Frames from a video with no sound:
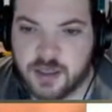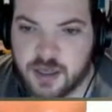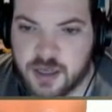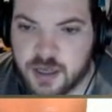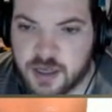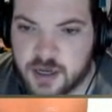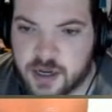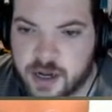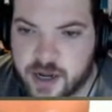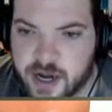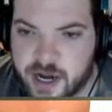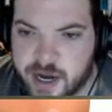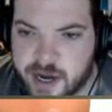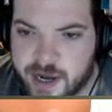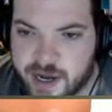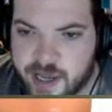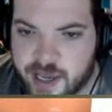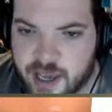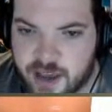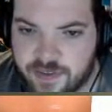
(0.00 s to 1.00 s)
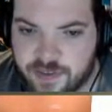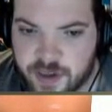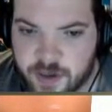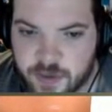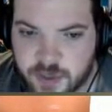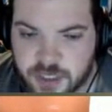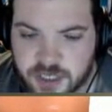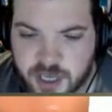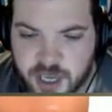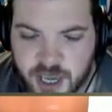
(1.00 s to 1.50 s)
Nearly. I think it
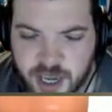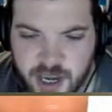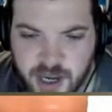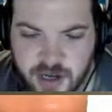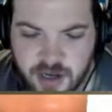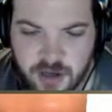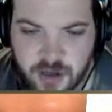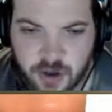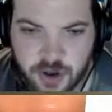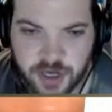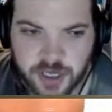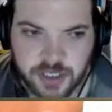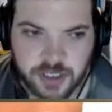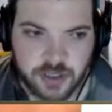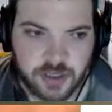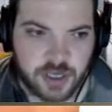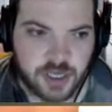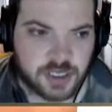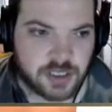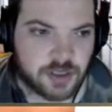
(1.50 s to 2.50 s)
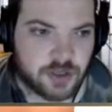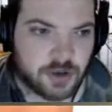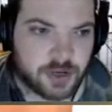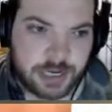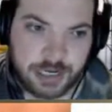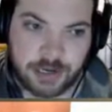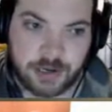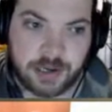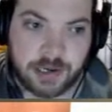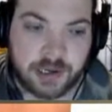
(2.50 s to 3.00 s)
was Keane got his
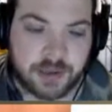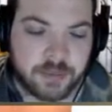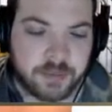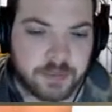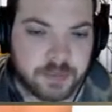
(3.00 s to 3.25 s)
noggin on it.